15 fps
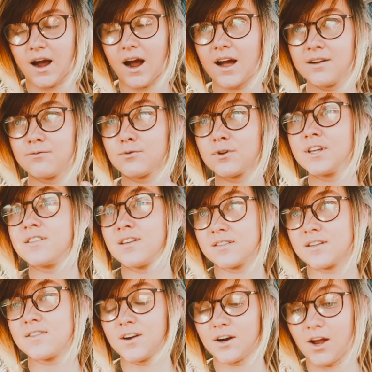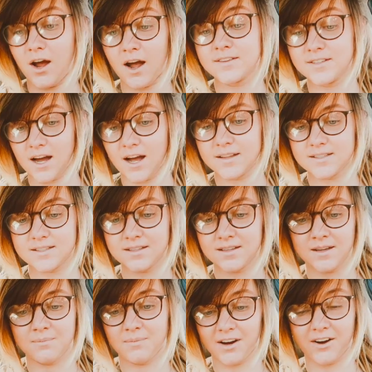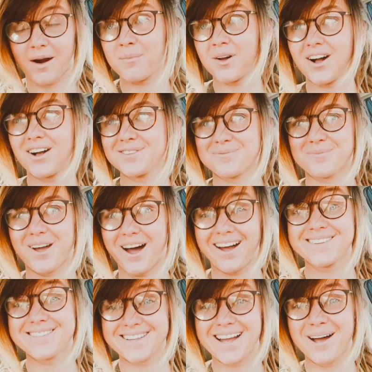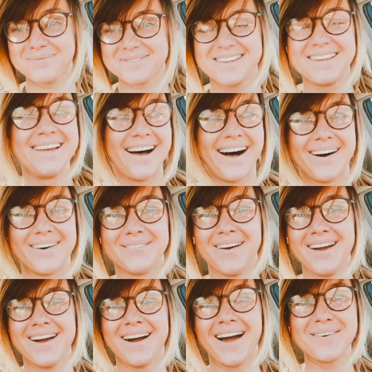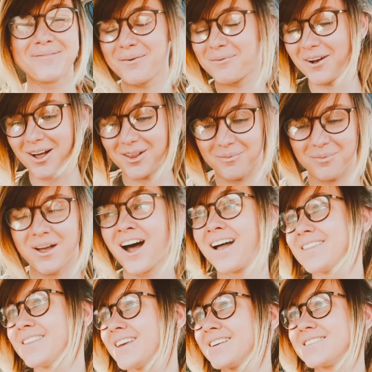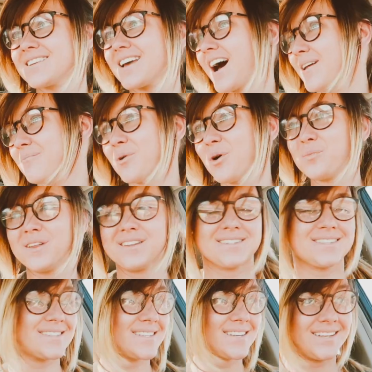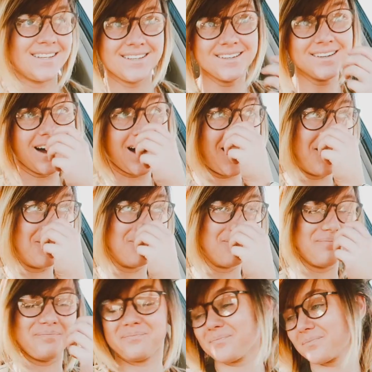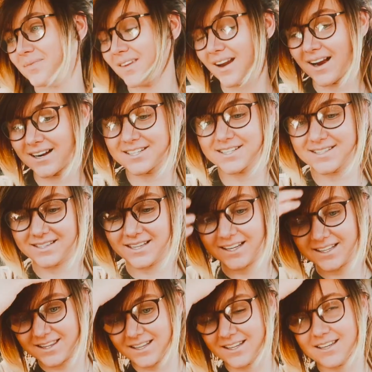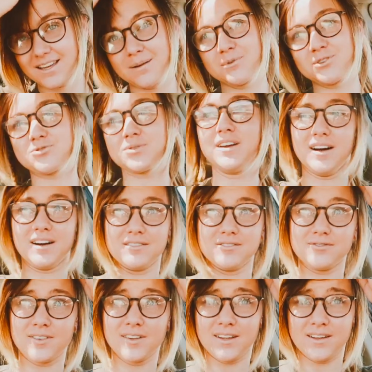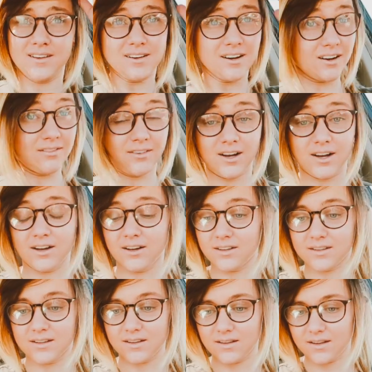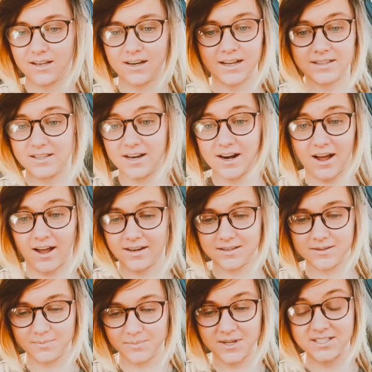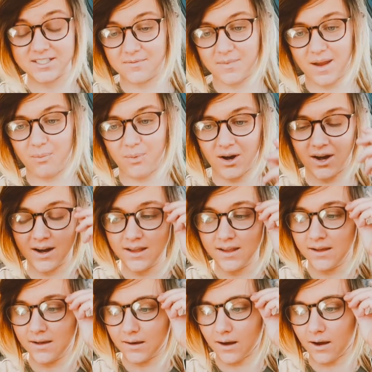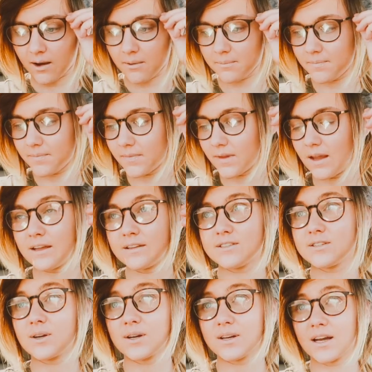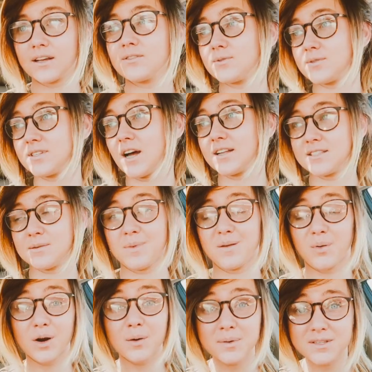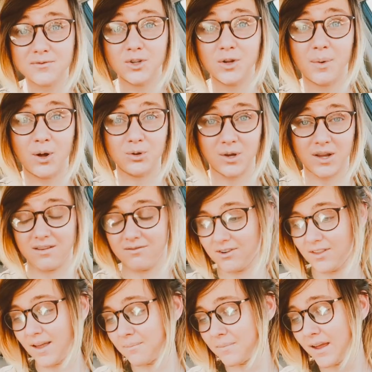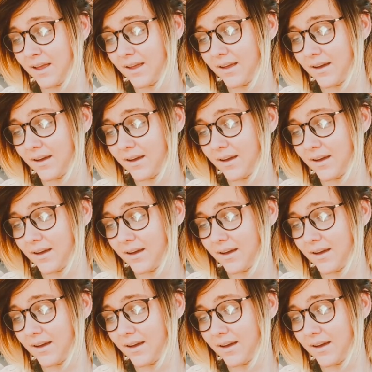I really think that they're God dots. My grandma calls them God stops. I know people call them God things, God moments. I just like the imagery of a connect the dot piece of paper, and to connect those dots and be purposeful about looking for them.